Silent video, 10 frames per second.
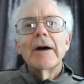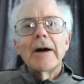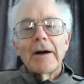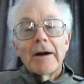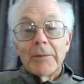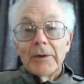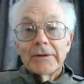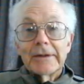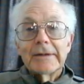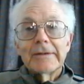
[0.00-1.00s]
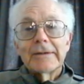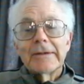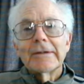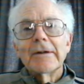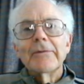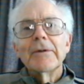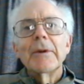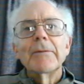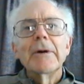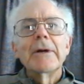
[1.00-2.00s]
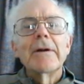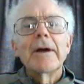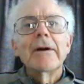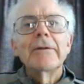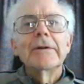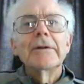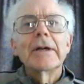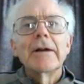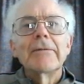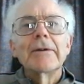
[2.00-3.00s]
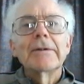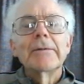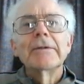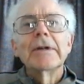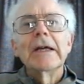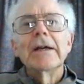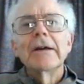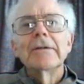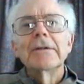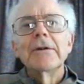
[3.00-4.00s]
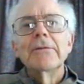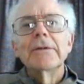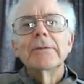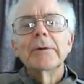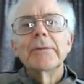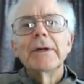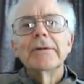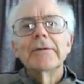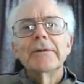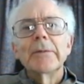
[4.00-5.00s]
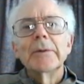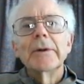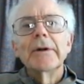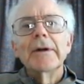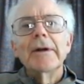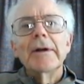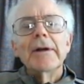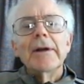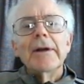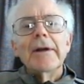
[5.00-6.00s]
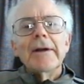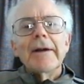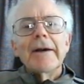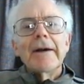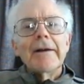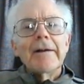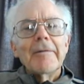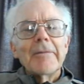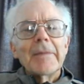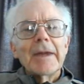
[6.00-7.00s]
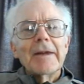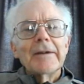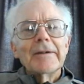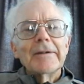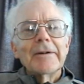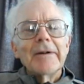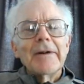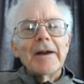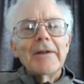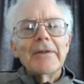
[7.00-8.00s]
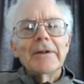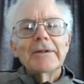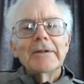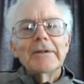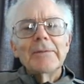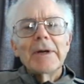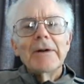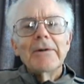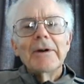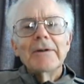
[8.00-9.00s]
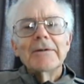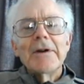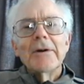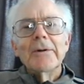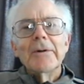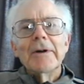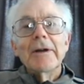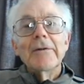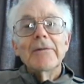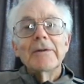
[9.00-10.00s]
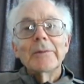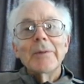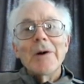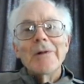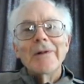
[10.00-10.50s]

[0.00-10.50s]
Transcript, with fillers: a person is, is living, but we don't know how he's earning a living. So we say he has no visible means of support. And um, so an atheist is a man who has no invisible